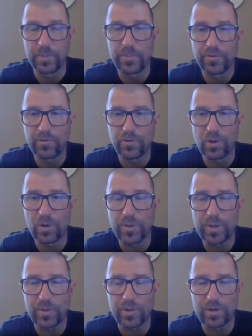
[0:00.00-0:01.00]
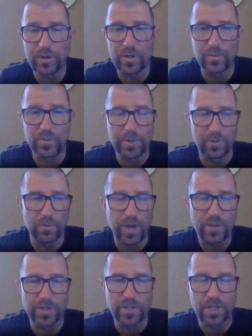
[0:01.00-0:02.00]
Before we were
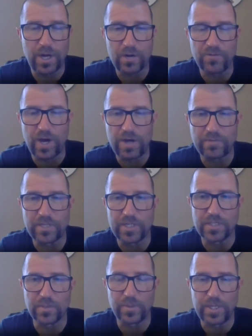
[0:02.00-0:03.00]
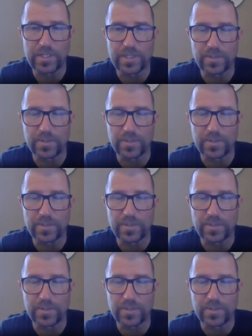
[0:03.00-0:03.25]
around the clock 5 days a week,